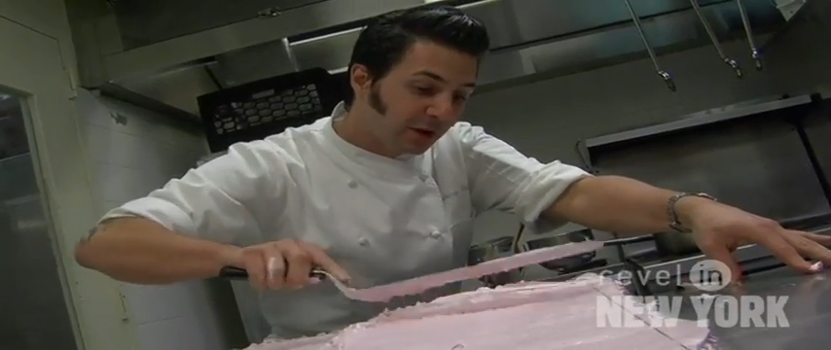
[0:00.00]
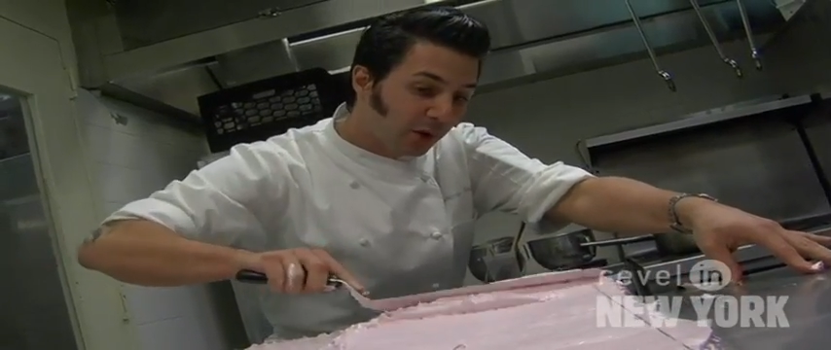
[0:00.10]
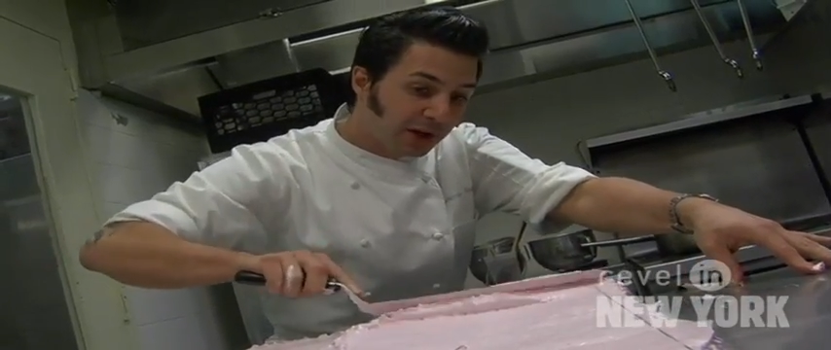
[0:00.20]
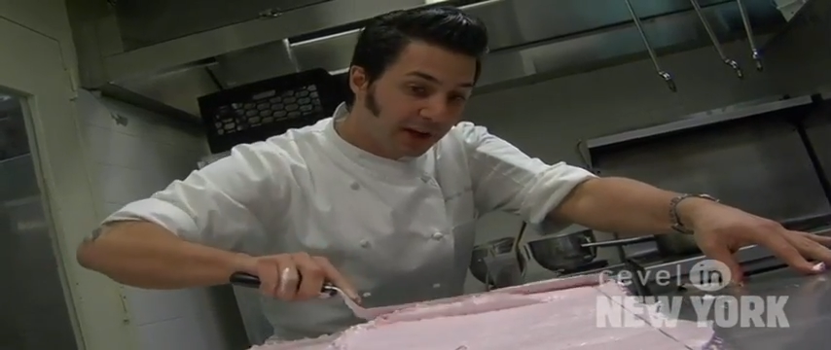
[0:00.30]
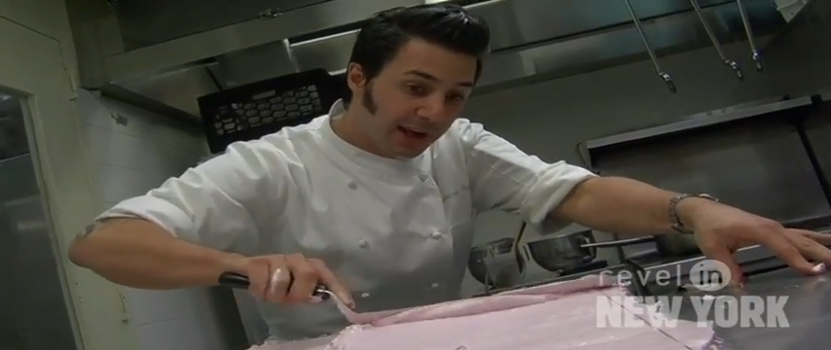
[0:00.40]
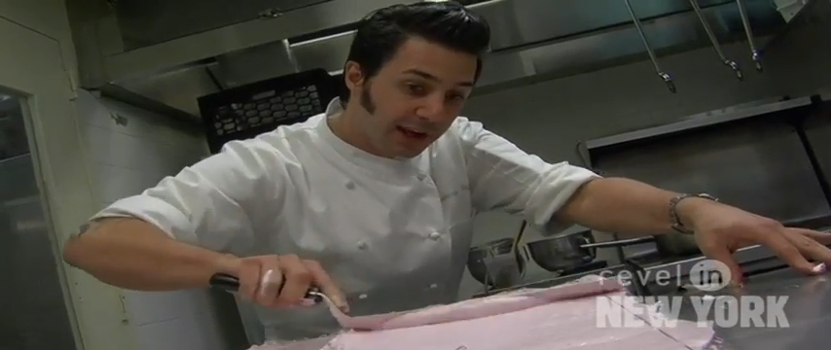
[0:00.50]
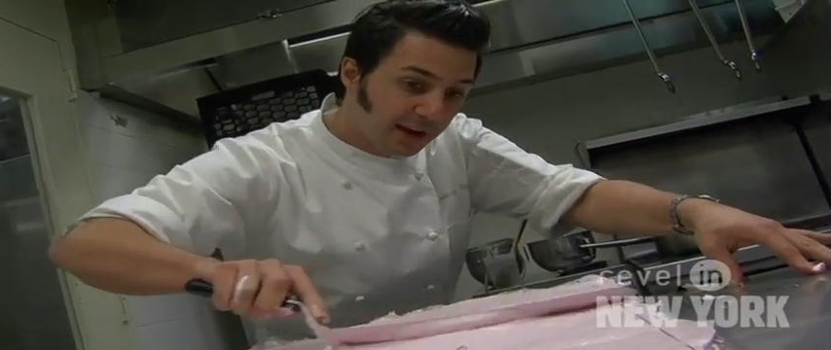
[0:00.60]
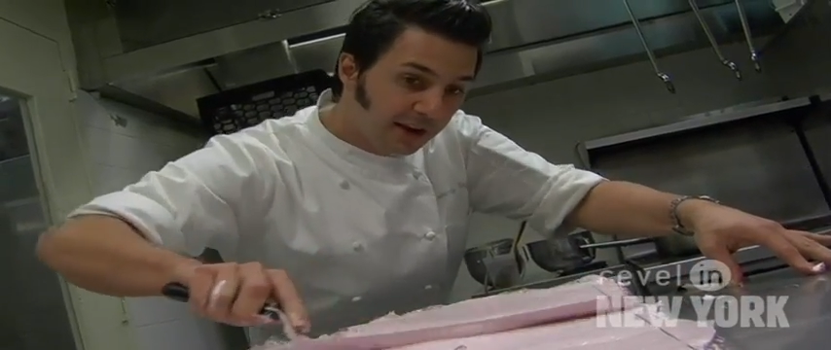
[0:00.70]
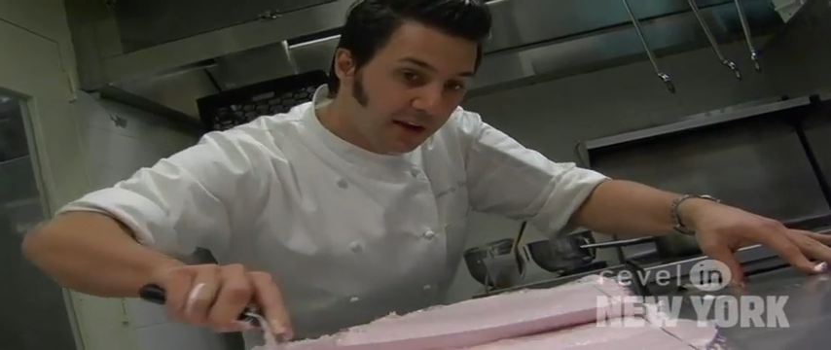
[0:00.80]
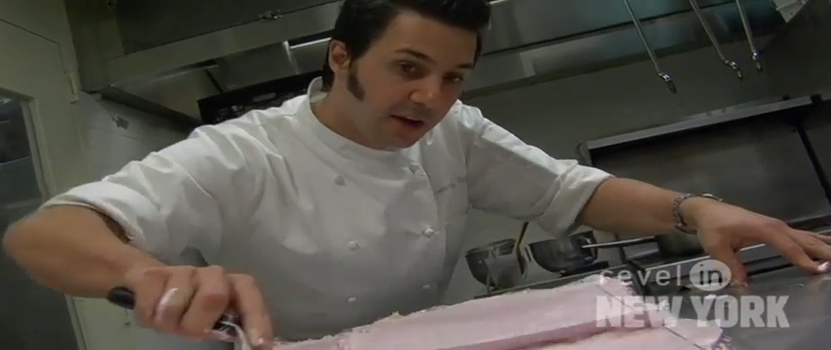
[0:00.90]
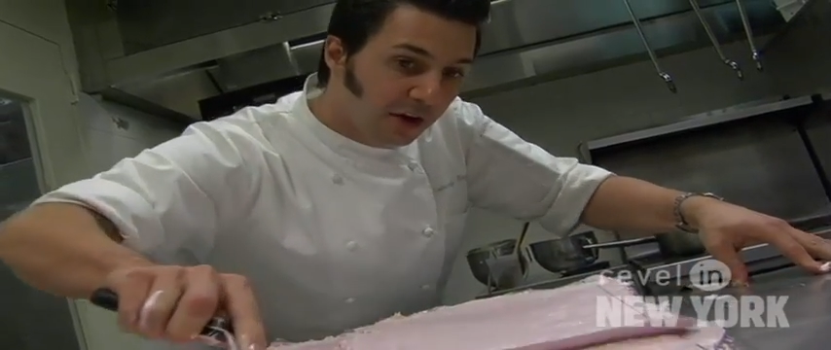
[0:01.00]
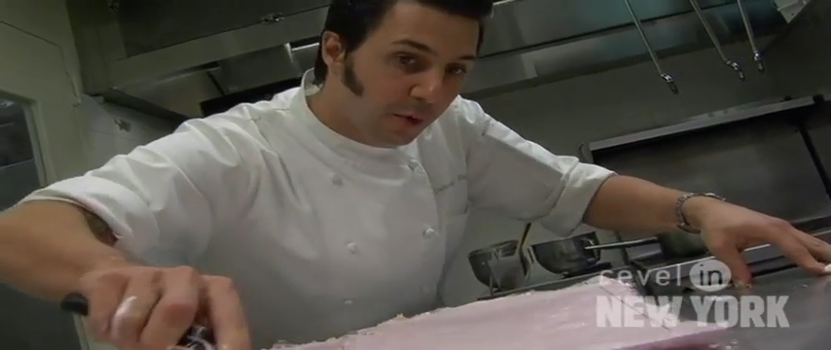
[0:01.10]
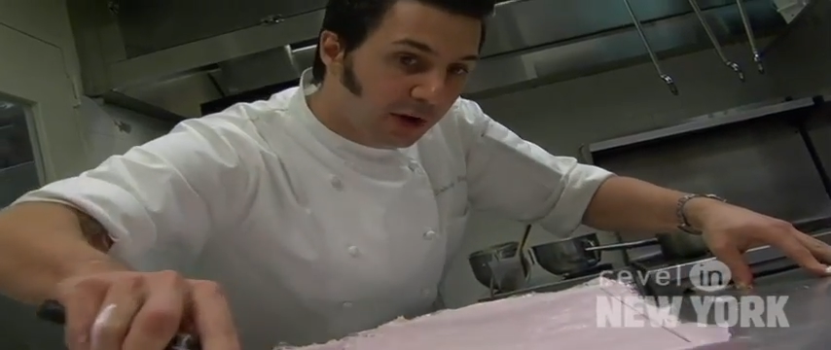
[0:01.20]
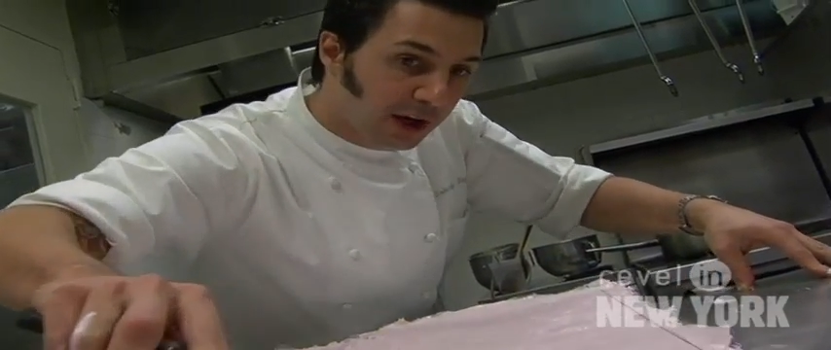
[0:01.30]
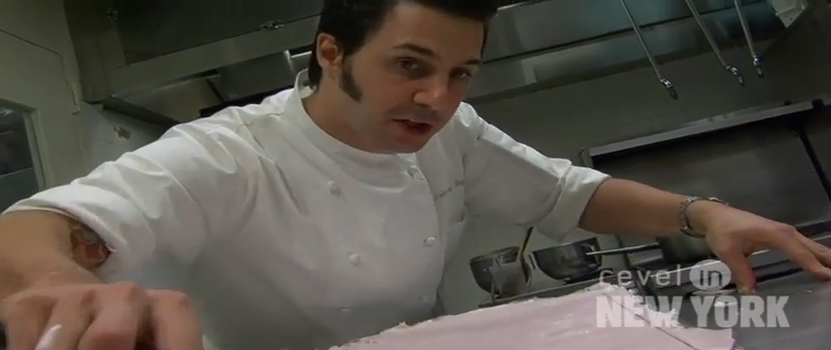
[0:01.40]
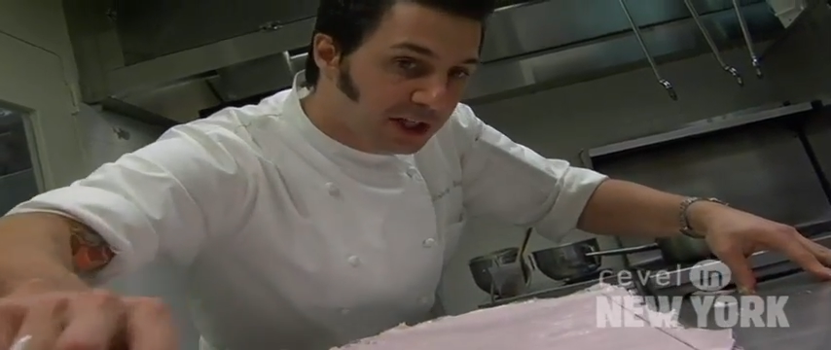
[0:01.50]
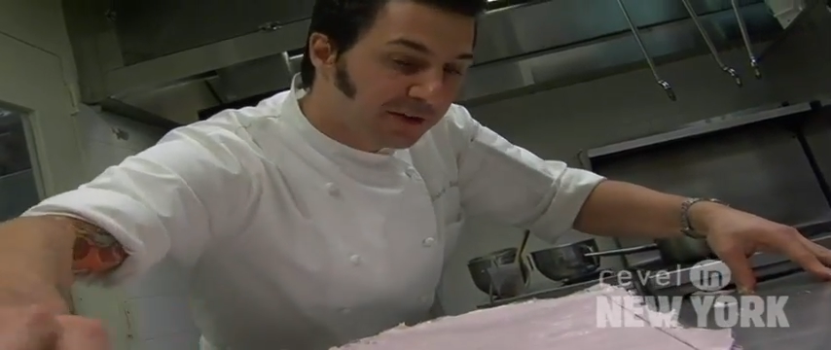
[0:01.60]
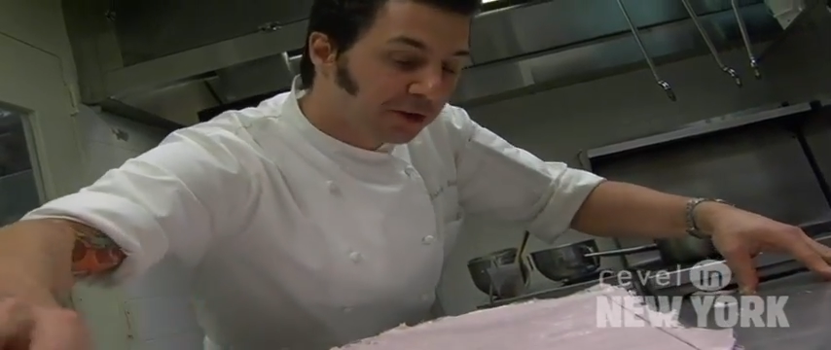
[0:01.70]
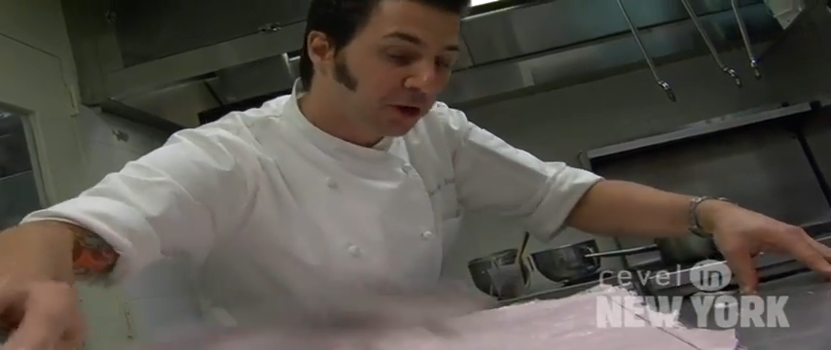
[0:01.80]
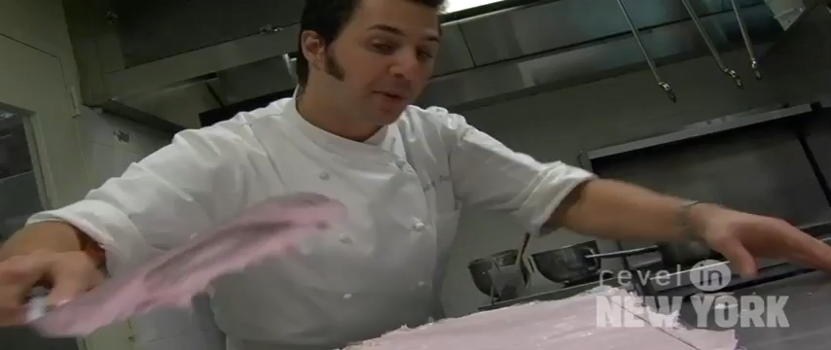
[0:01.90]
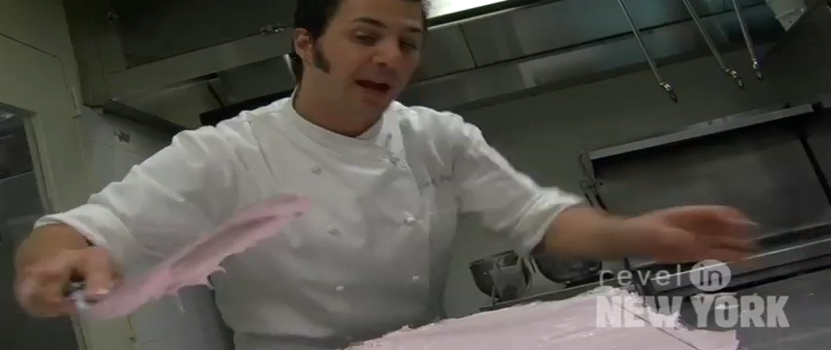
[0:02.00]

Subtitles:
and then one day, when their chefs look